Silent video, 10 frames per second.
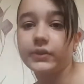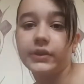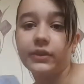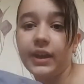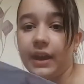
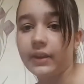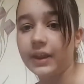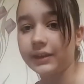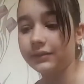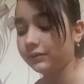So yeah,
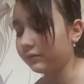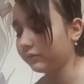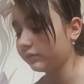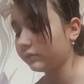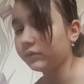that.
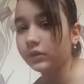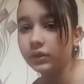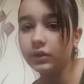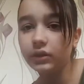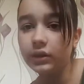
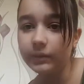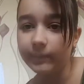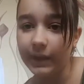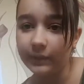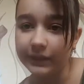
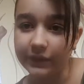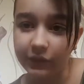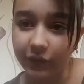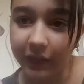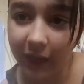By the way, these
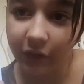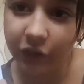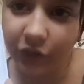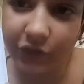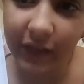are the characters